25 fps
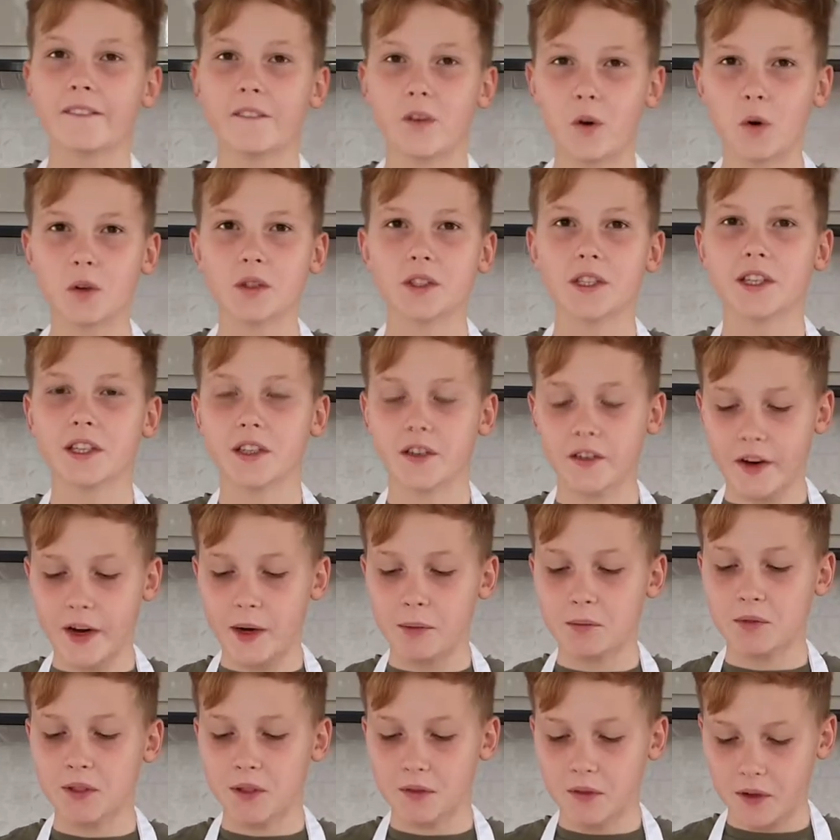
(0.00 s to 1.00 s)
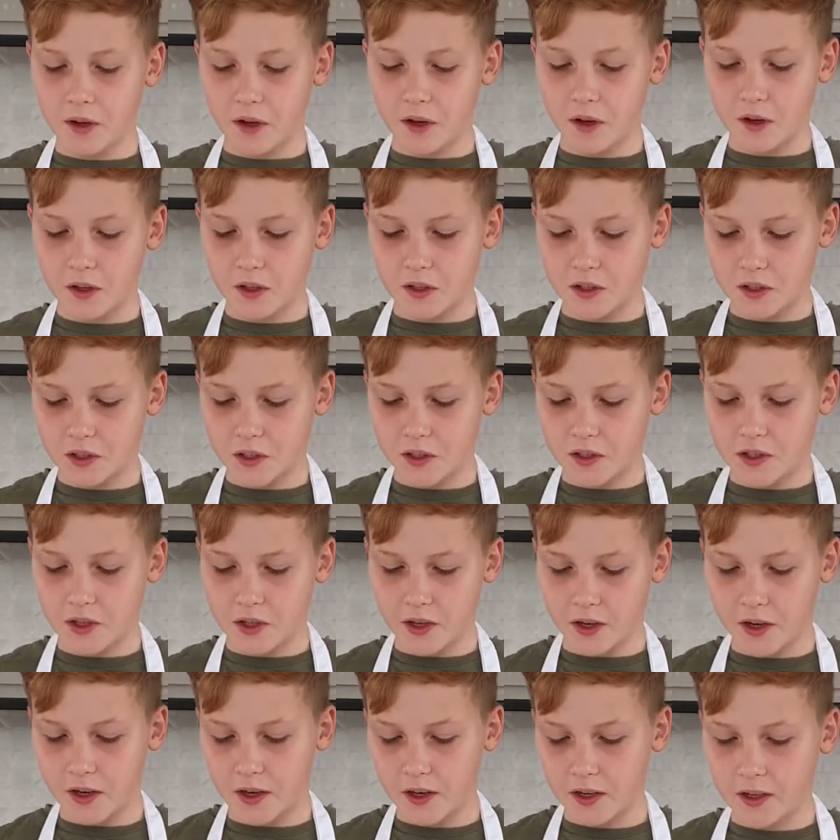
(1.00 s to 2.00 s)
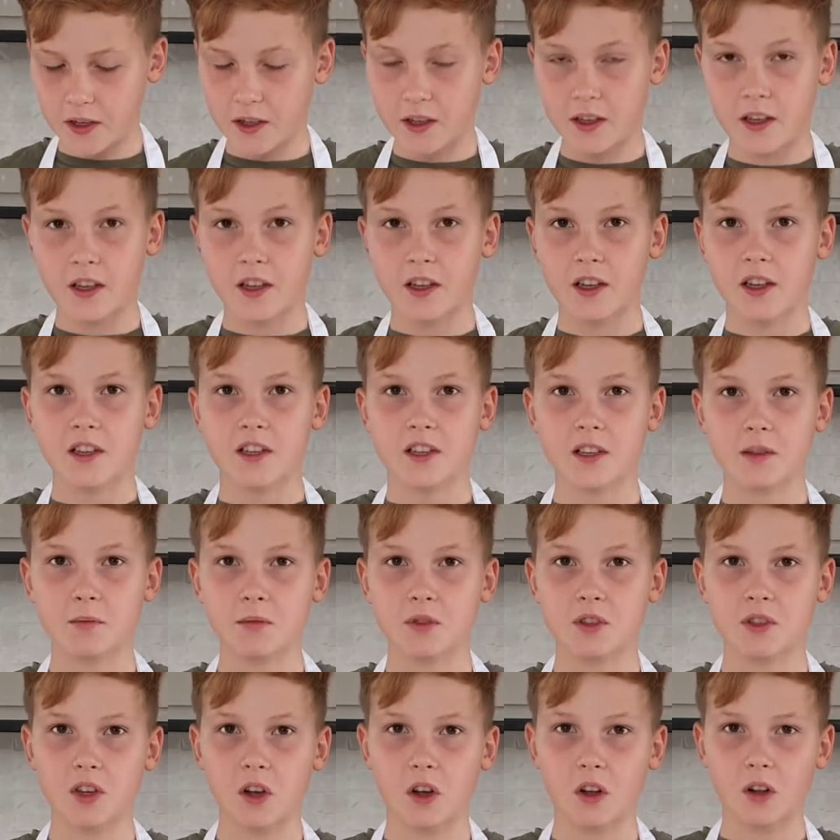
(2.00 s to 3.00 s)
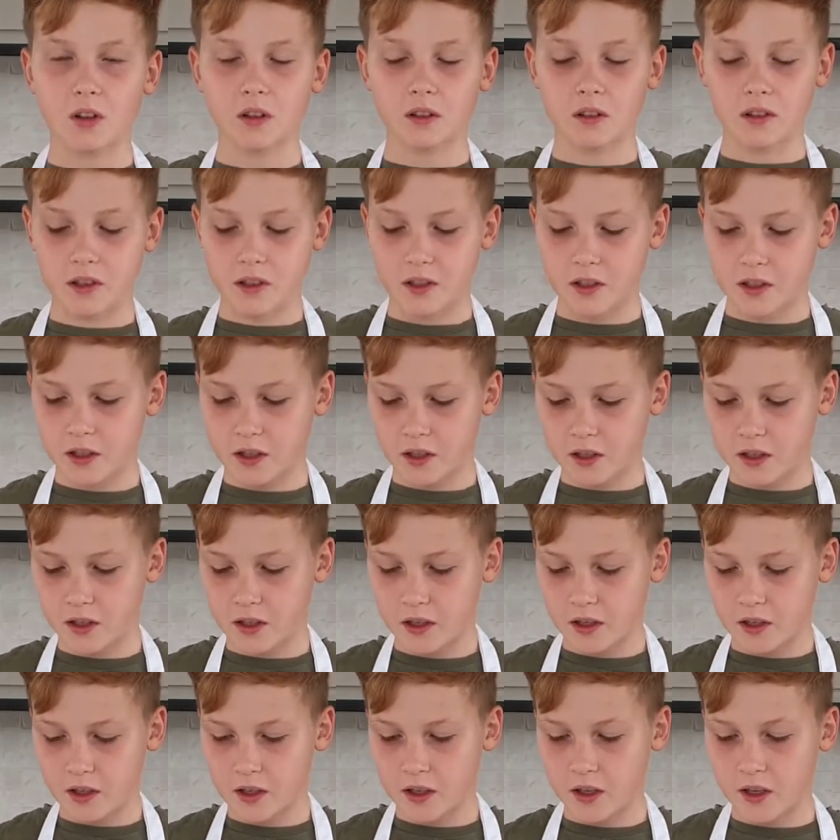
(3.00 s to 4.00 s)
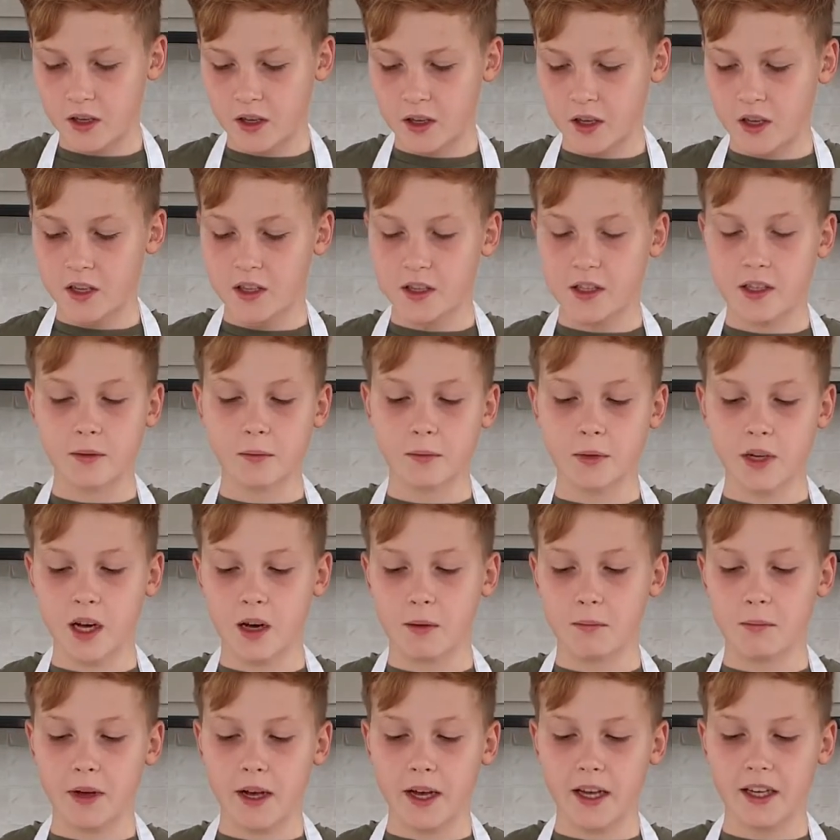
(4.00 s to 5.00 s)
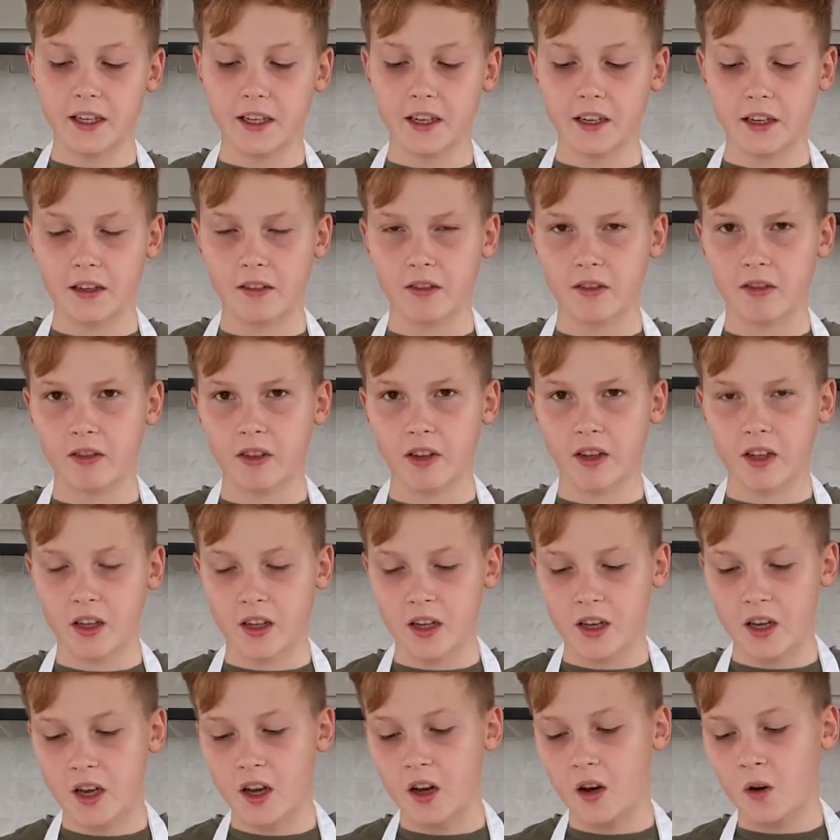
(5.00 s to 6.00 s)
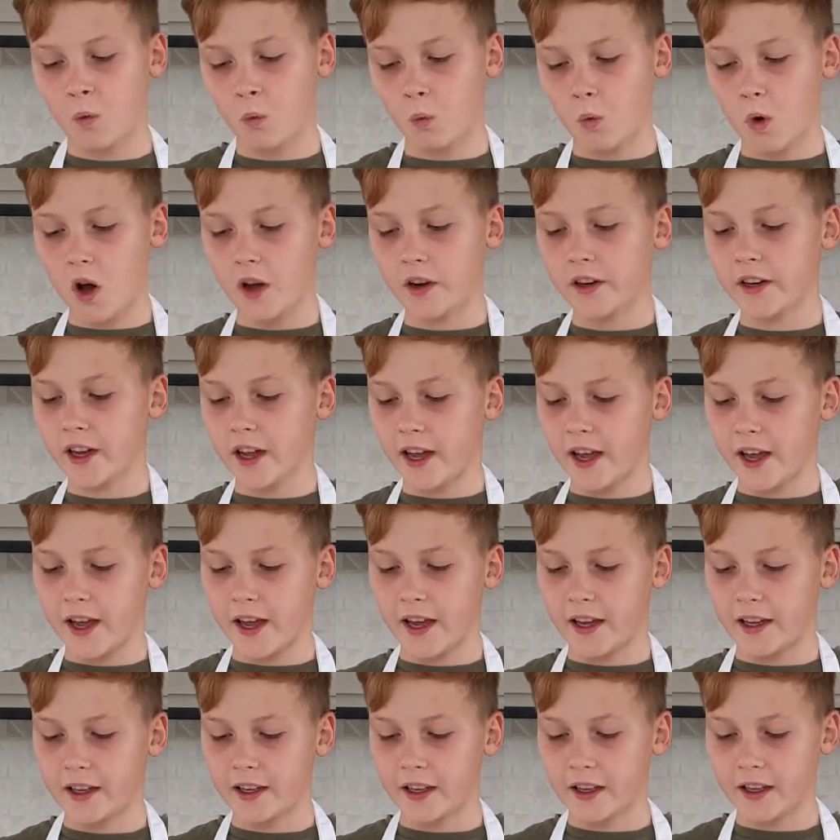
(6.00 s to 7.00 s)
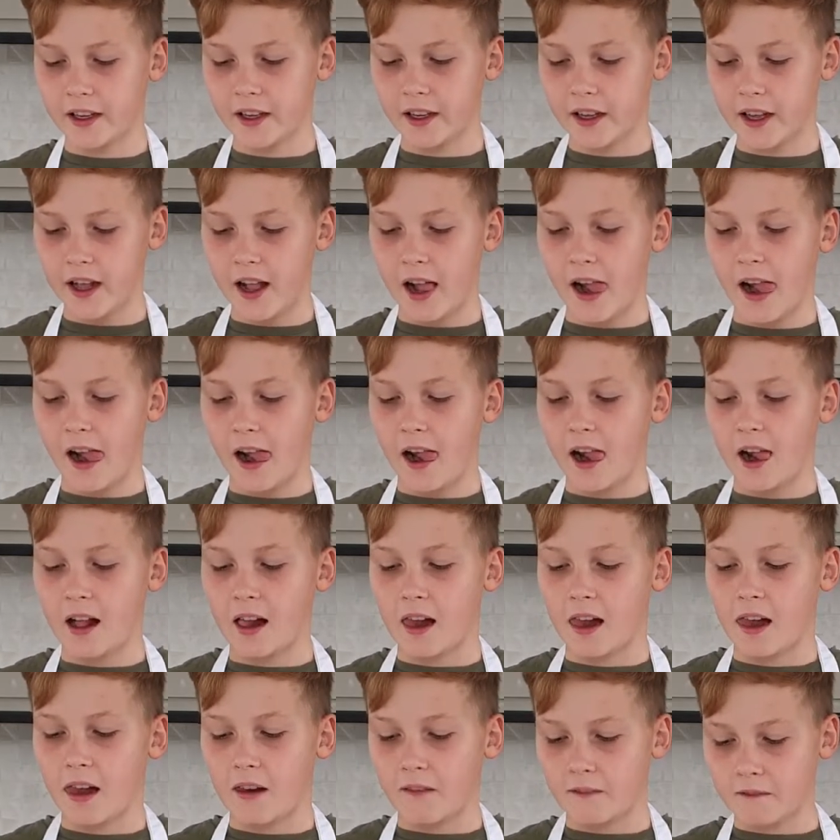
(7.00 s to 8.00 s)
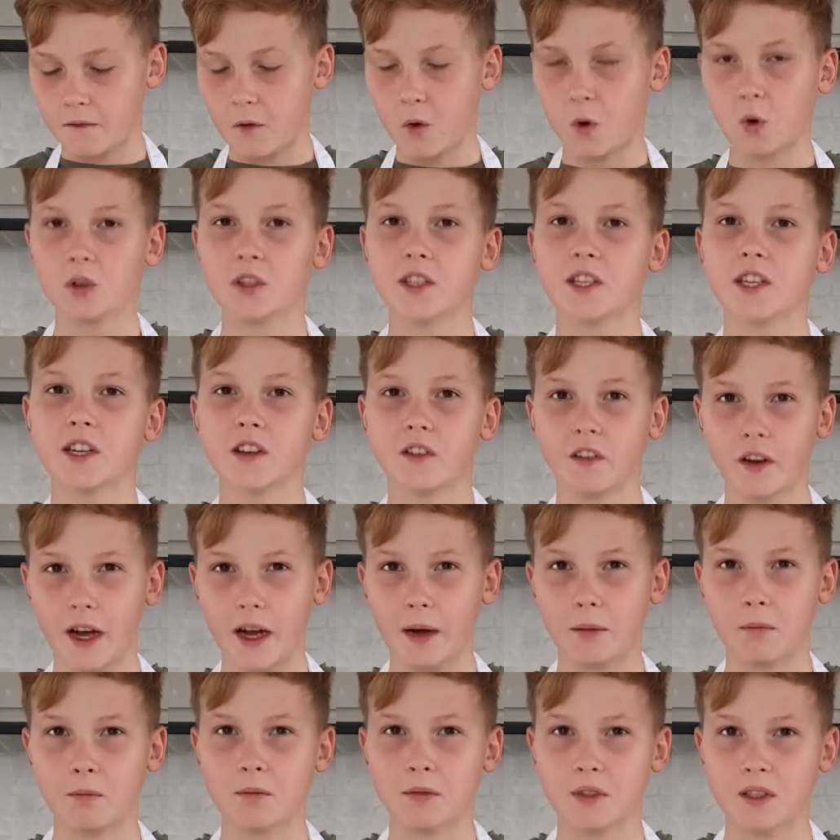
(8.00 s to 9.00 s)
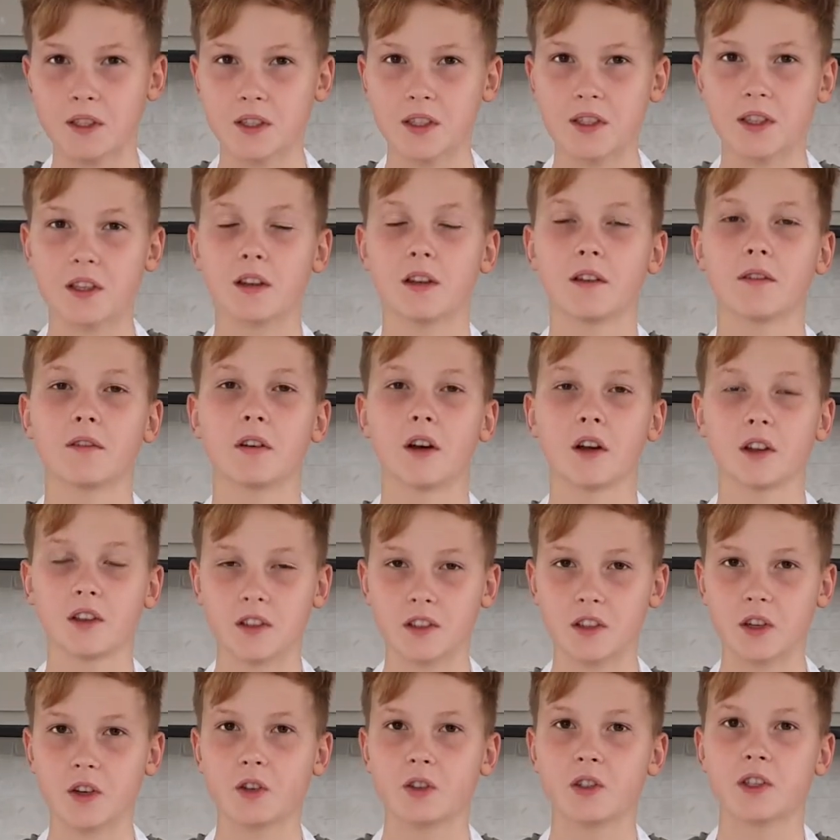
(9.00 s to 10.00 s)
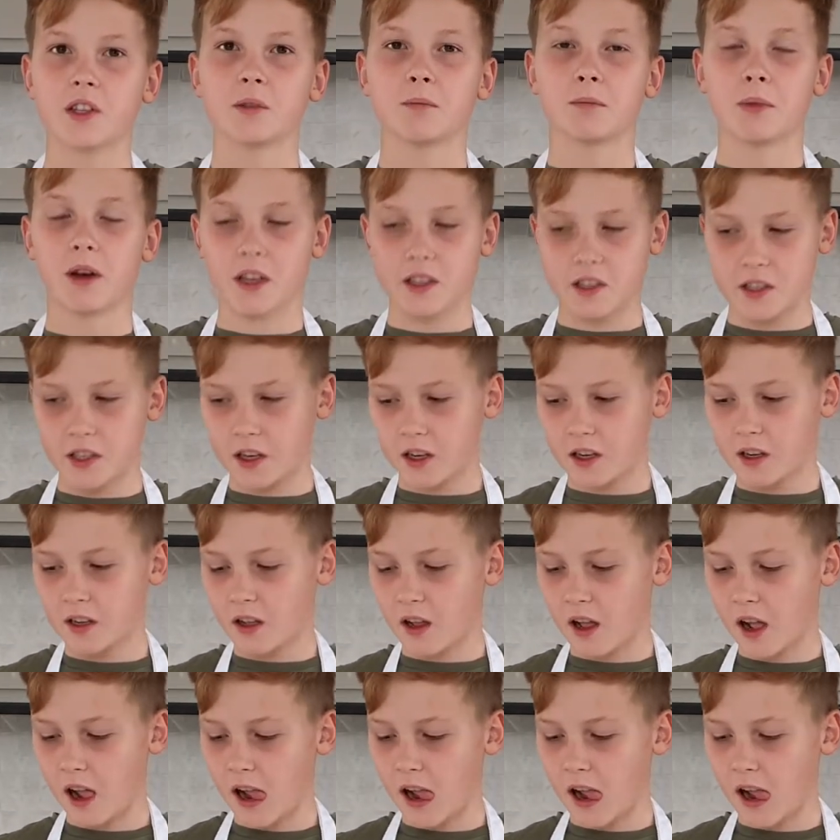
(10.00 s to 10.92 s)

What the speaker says: 40 grams of caster sugar, some salt, some nutmeg, 1 egg, 40 grams of unsalted butter